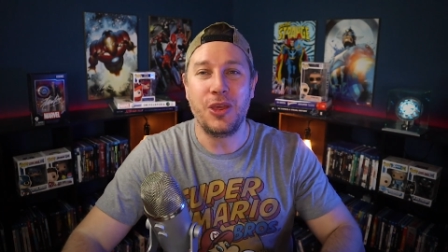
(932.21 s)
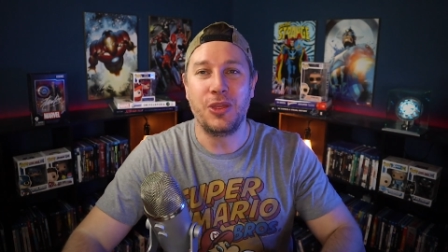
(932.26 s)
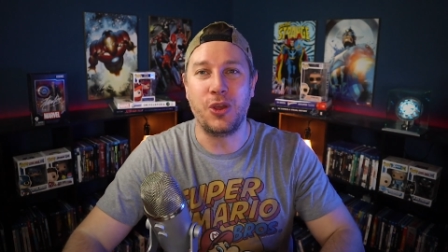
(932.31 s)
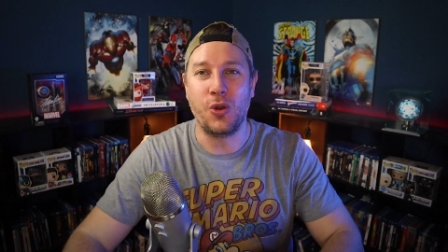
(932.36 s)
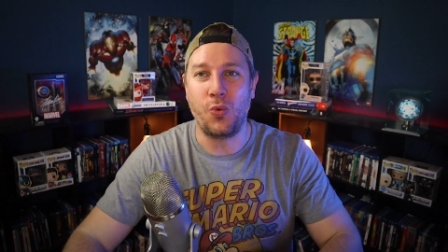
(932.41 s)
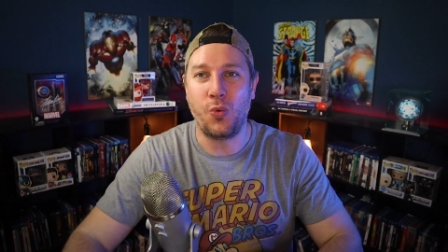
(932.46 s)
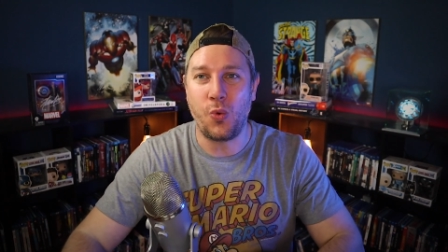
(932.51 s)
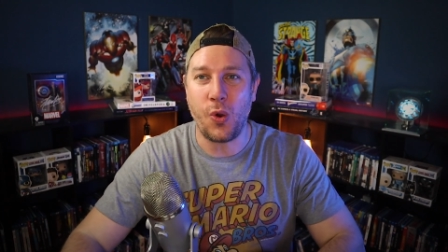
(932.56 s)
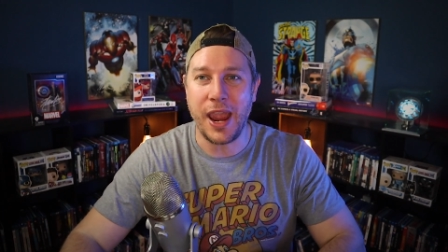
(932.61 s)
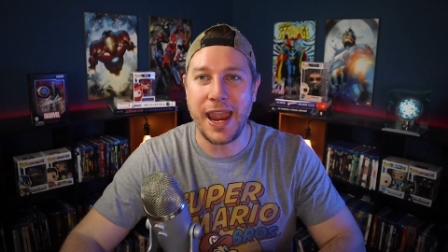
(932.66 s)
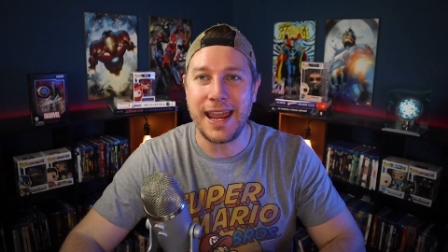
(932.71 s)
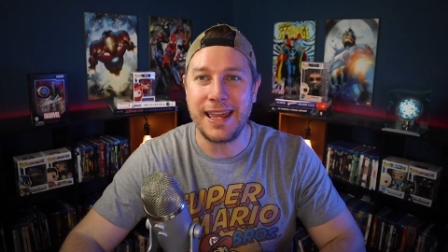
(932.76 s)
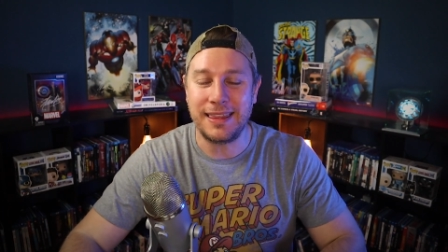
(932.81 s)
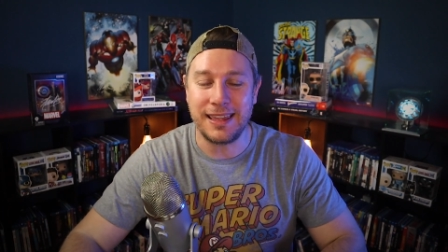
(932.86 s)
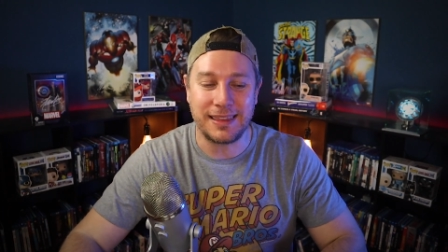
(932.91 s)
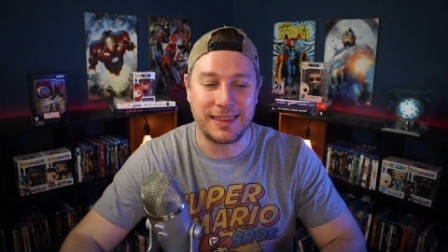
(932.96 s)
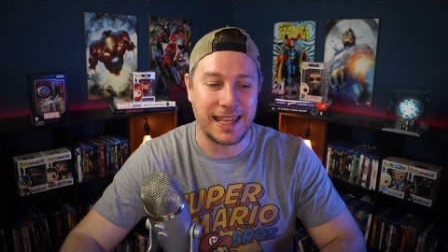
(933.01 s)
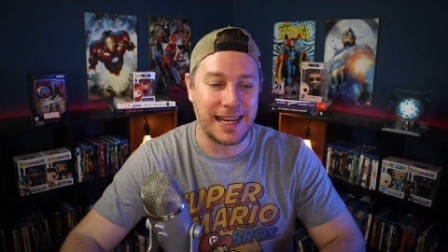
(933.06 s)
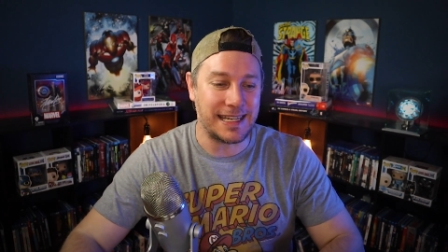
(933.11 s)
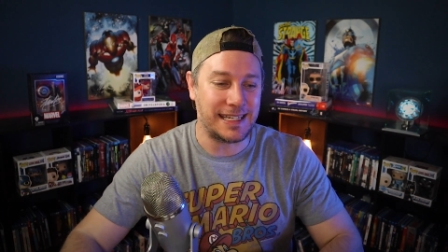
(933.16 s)
The way
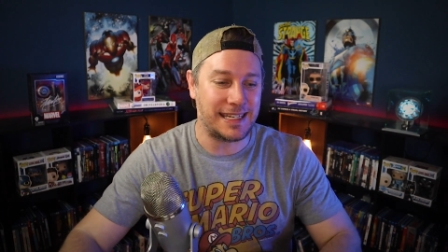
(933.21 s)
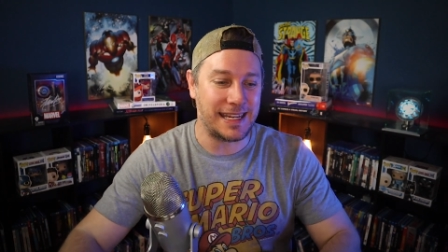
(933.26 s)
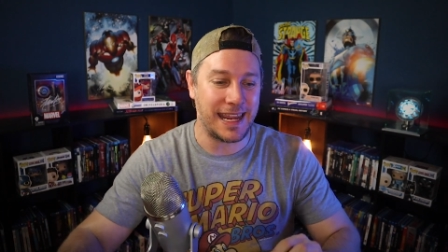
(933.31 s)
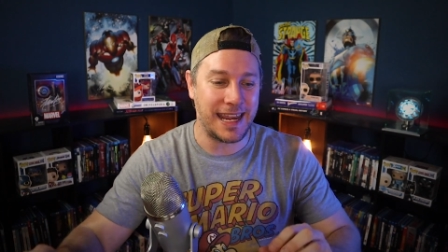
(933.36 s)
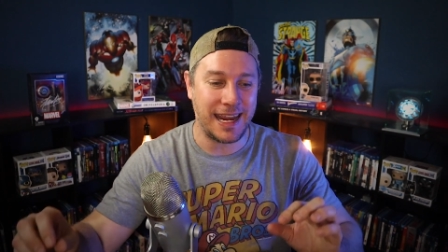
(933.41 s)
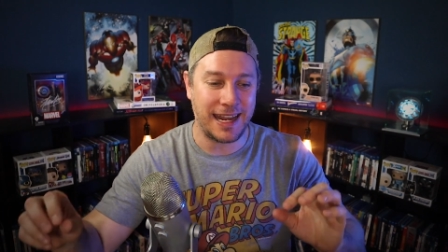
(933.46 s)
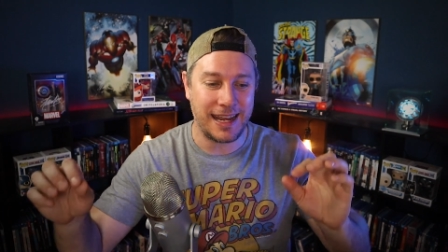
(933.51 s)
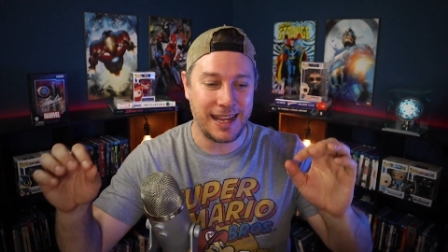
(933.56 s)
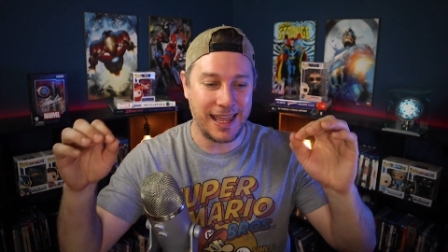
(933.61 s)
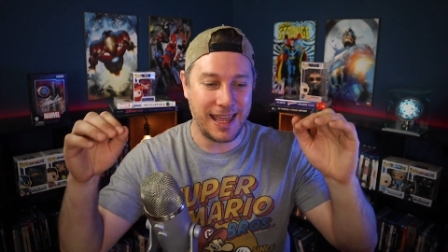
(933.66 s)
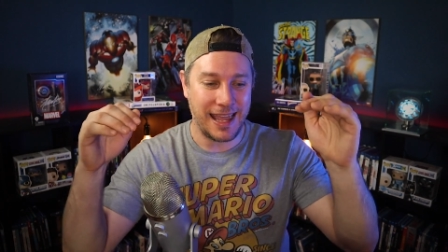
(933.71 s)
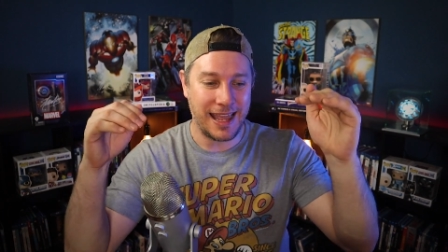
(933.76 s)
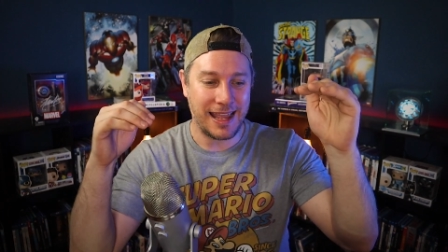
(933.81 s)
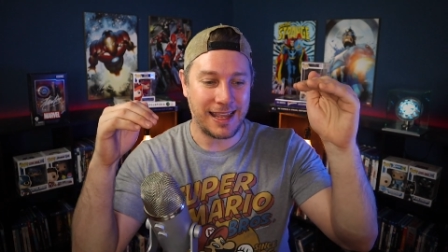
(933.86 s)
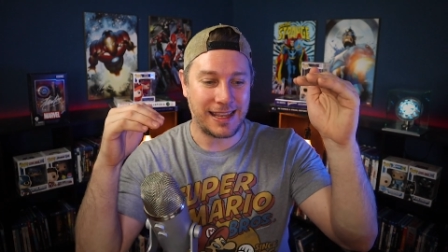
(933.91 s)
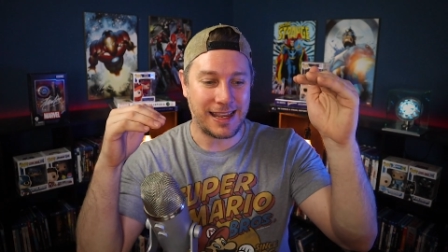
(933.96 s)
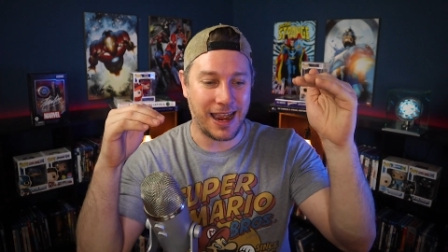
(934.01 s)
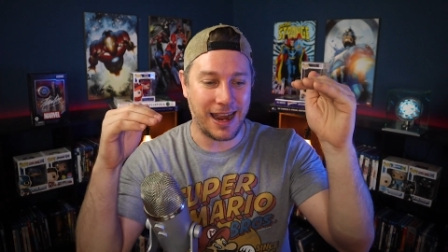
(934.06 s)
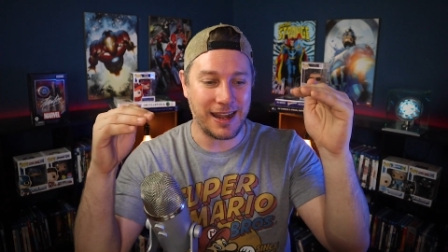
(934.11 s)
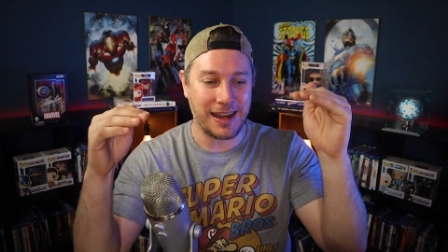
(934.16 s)
that they did
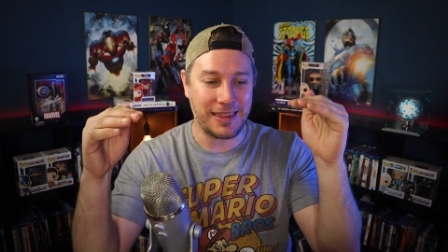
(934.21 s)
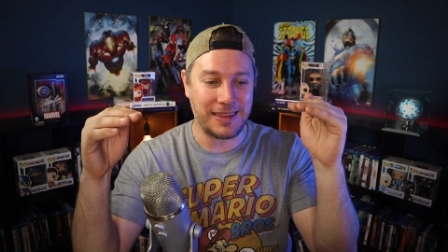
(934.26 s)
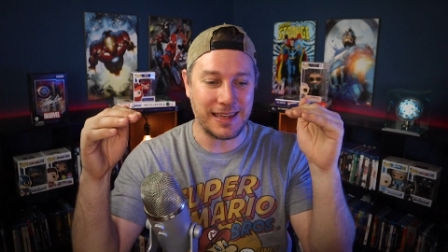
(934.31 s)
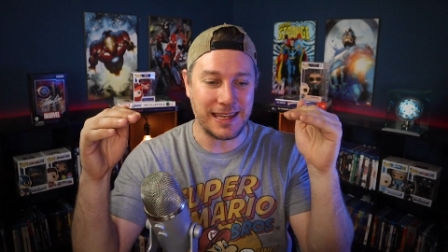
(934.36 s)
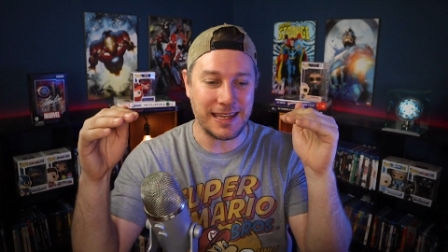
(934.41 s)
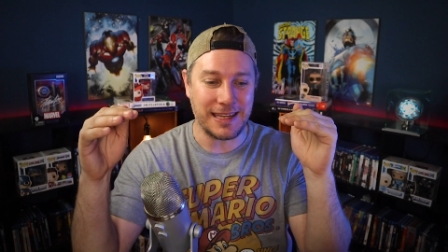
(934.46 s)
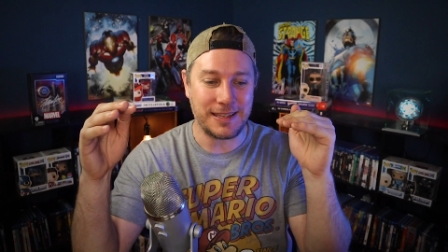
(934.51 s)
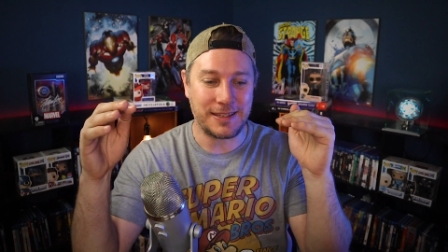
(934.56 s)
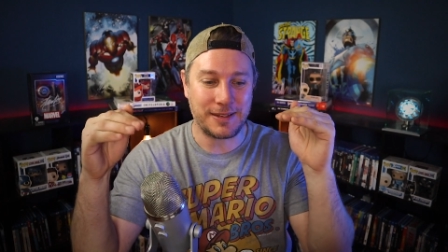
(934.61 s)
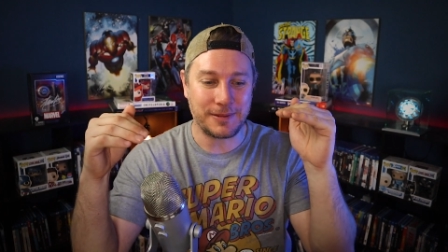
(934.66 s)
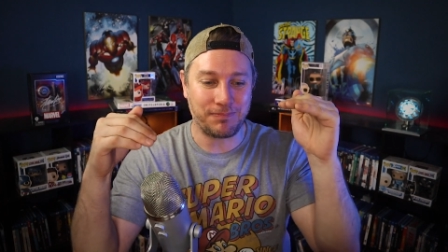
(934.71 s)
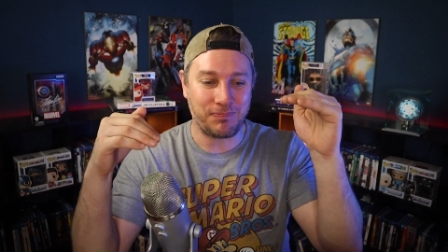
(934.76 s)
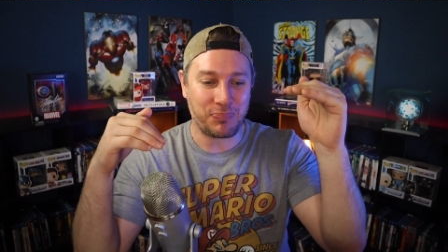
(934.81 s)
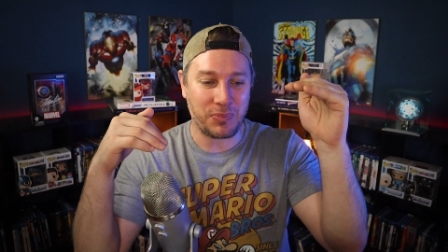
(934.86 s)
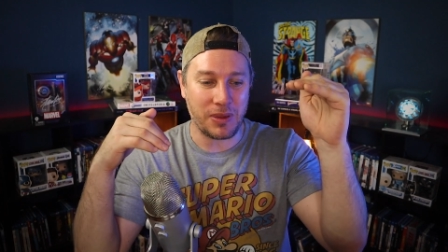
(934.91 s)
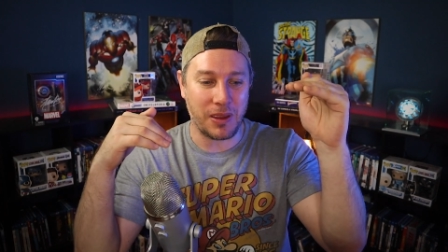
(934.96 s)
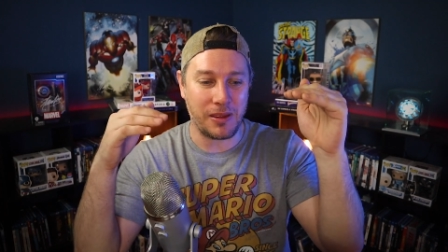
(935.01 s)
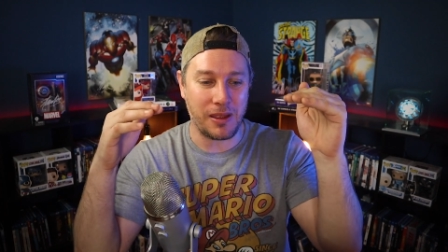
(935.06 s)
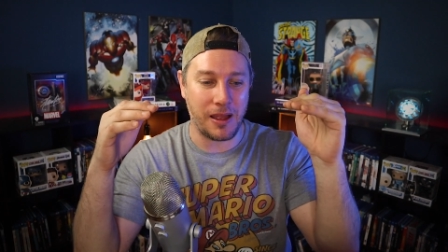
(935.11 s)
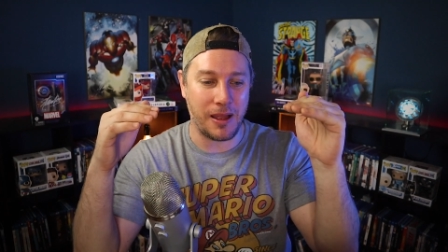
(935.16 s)
kind of these
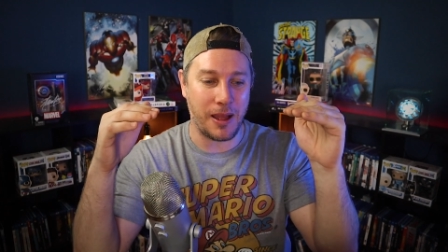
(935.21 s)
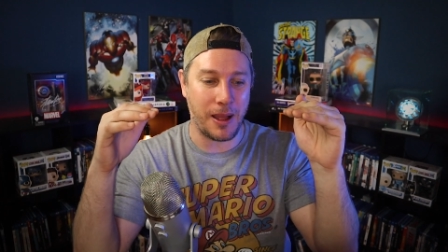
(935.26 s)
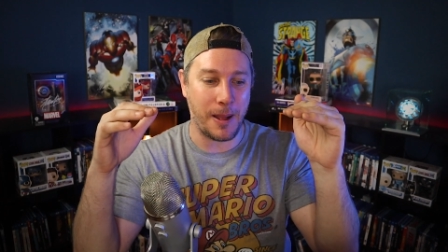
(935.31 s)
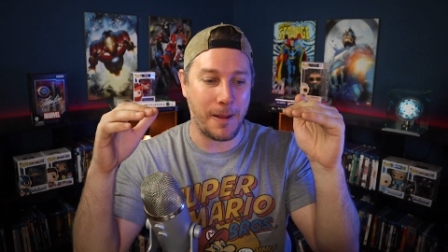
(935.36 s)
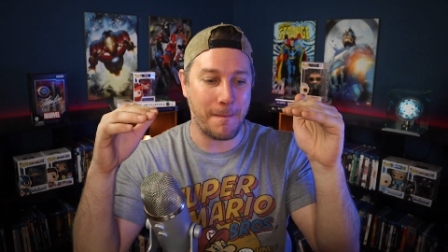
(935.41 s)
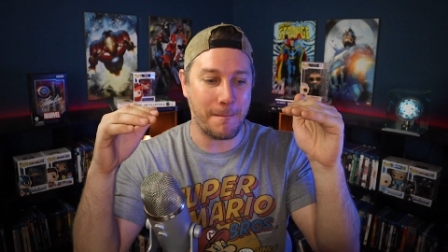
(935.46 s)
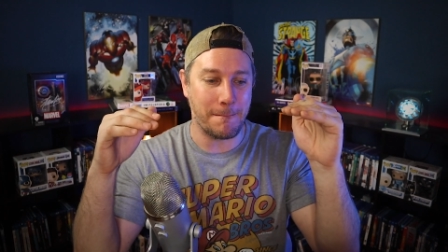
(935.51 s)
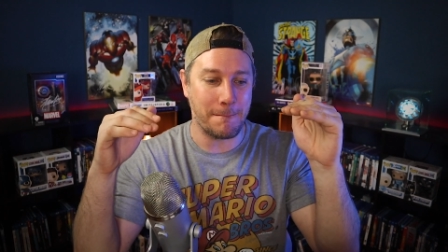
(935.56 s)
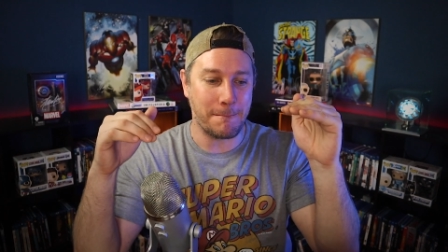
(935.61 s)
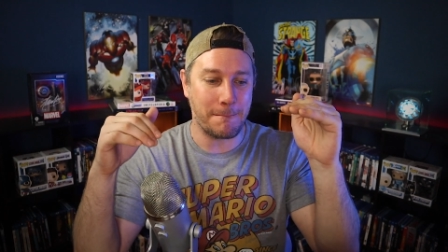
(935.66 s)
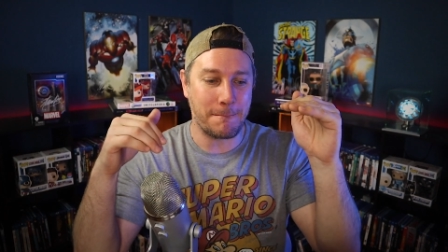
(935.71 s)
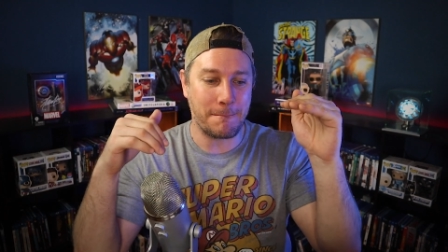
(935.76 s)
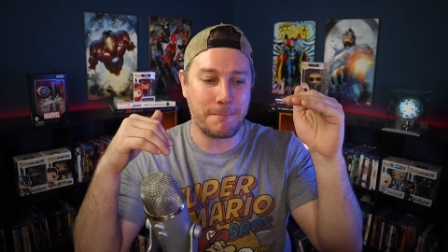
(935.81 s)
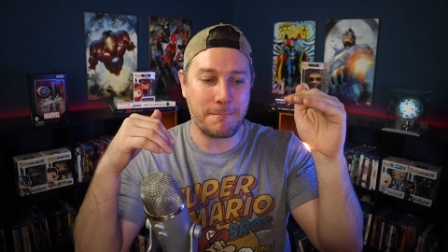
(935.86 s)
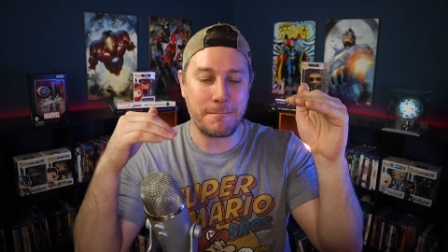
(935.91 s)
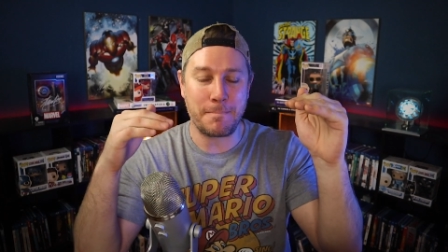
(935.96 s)
um,